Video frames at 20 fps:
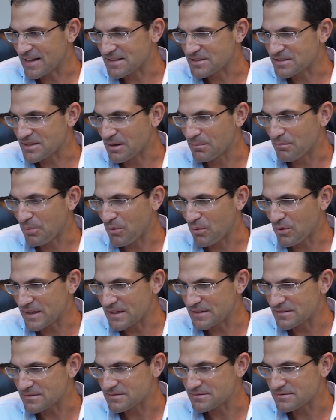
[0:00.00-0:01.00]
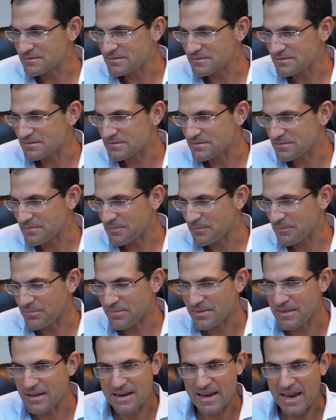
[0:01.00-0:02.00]
at some point
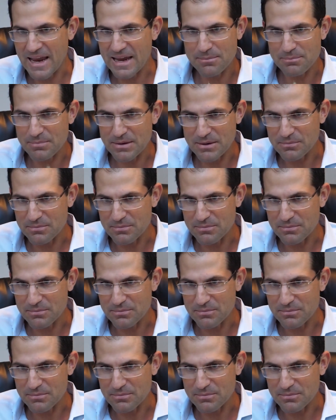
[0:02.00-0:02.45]
they can't